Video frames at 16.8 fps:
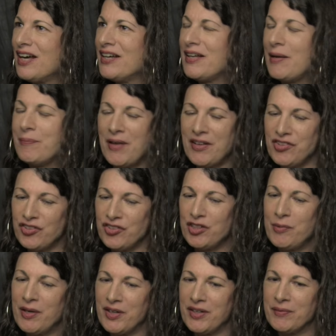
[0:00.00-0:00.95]
I'm not just
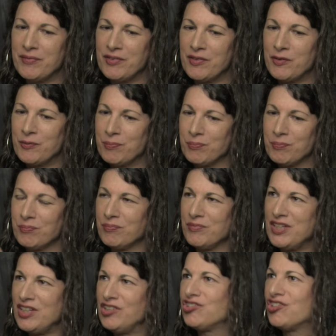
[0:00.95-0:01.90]
going to be able to just
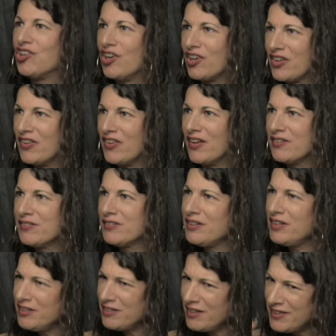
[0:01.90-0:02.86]
knee-jerk this. I
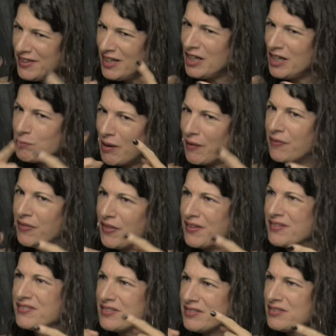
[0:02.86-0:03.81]
need to think about
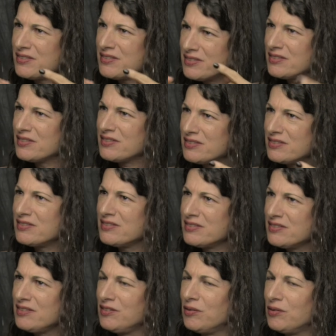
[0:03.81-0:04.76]
this. This
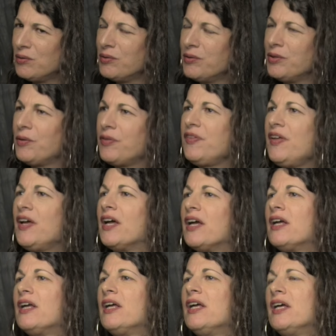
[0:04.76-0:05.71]
is, you know, a real
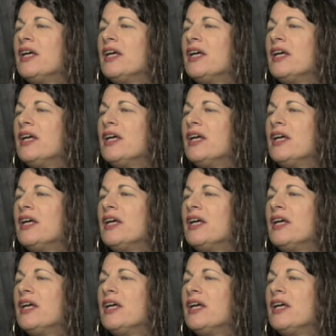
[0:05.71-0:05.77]
thing.